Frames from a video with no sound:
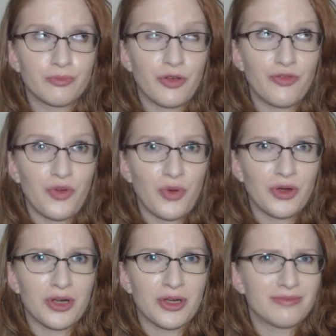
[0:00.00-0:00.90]

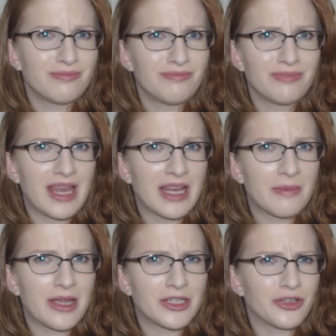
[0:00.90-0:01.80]
before
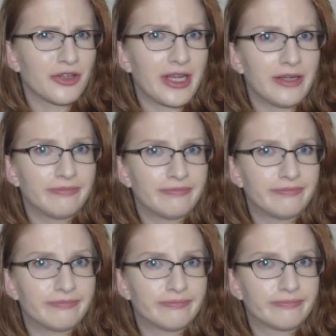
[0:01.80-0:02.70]
getting my degree.
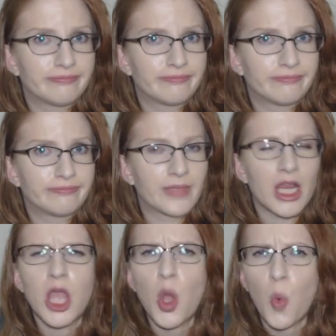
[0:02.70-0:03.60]

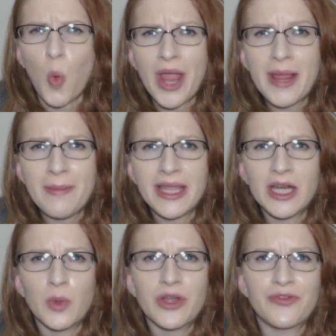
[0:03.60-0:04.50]
Why am I
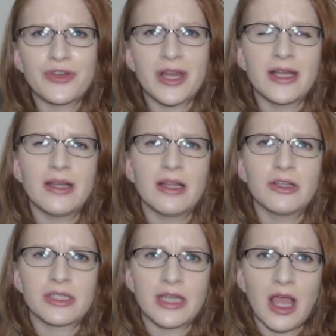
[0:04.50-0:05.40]
going to work for nine
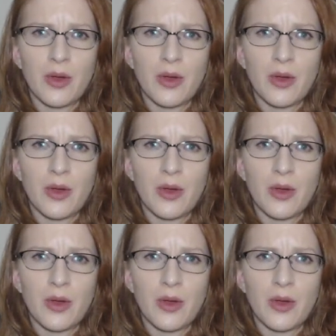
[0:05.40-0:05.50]
dollars an